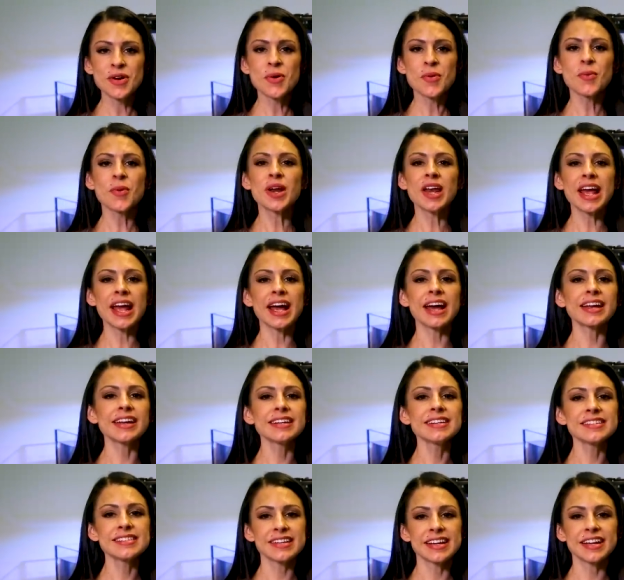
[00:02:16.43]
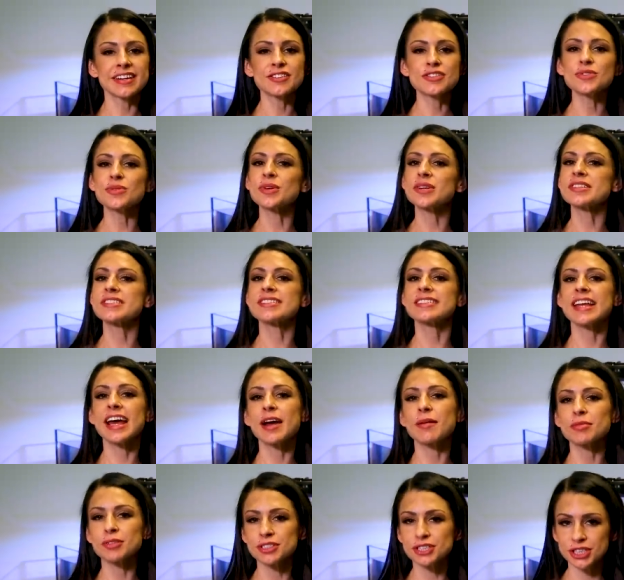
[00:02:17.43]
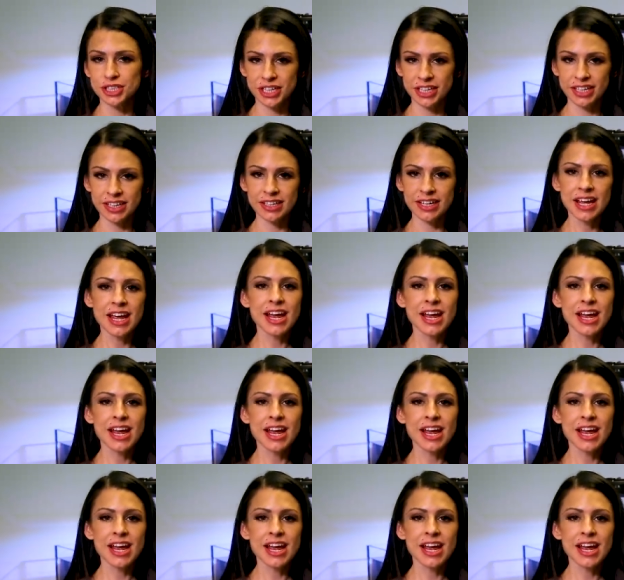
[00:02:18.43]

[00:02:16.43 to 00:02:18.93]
When adding sand to an established tank,